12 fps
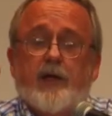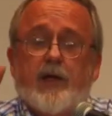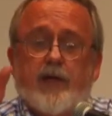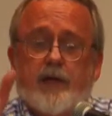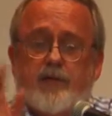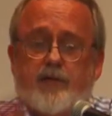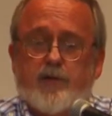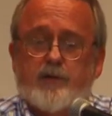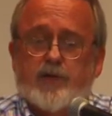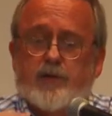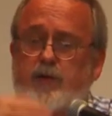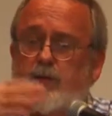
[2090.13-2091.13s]
And in the
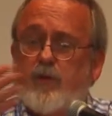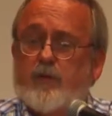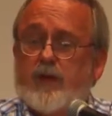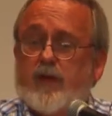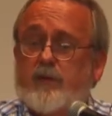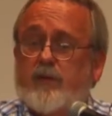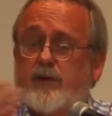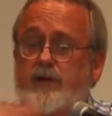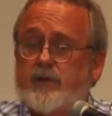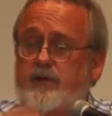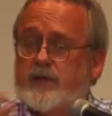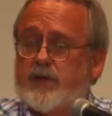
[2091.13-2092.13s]
future, we won't be able to
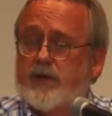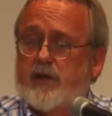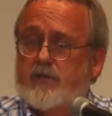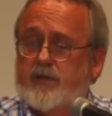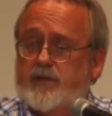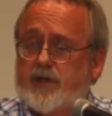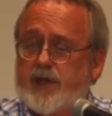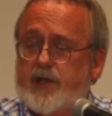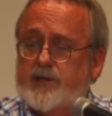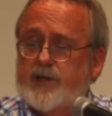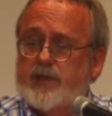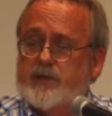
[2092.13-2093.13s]
do as good an
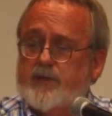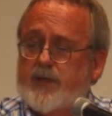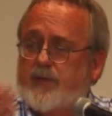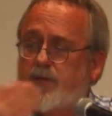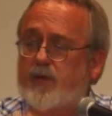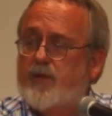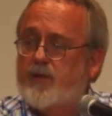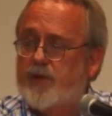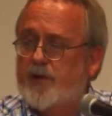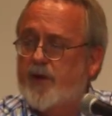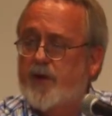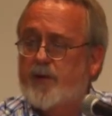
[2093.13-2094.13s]
investigation because people
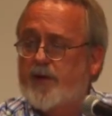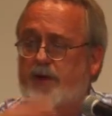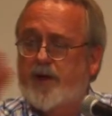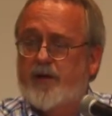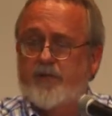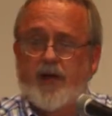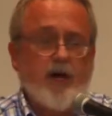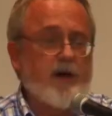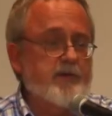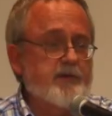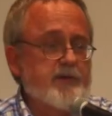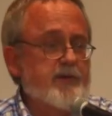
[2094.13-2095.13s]
will know we're going to give it
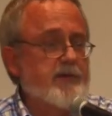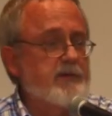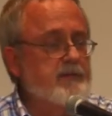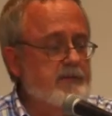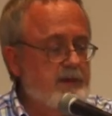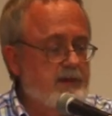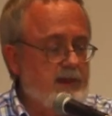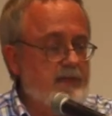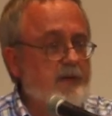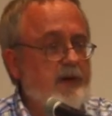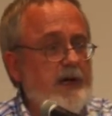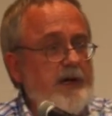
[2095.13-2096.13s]
out, so they'll keep
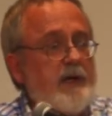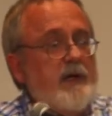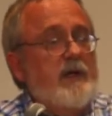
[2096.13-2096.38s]
quiet.